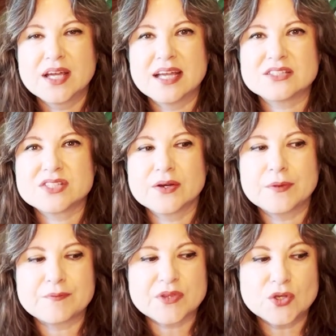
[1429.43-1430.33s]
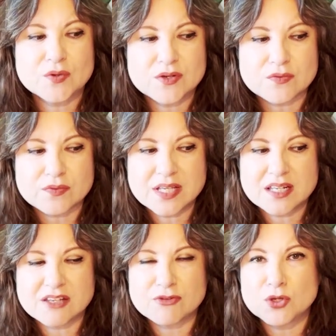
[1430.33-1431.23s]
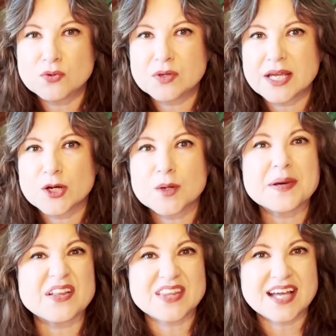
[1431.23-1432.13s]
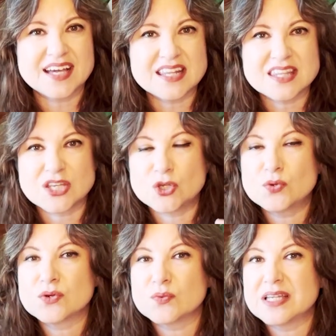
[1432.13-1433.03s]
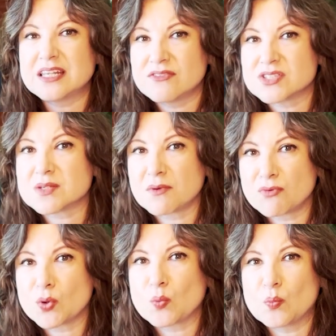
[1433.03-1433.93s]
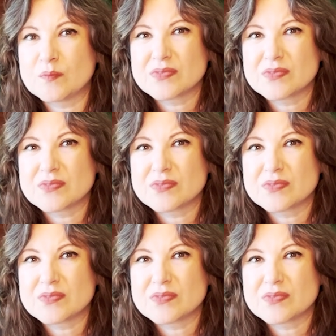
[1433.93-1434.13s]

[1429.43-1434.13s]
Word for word: And so you can read, if you care about that kind of thing, you can read even some of the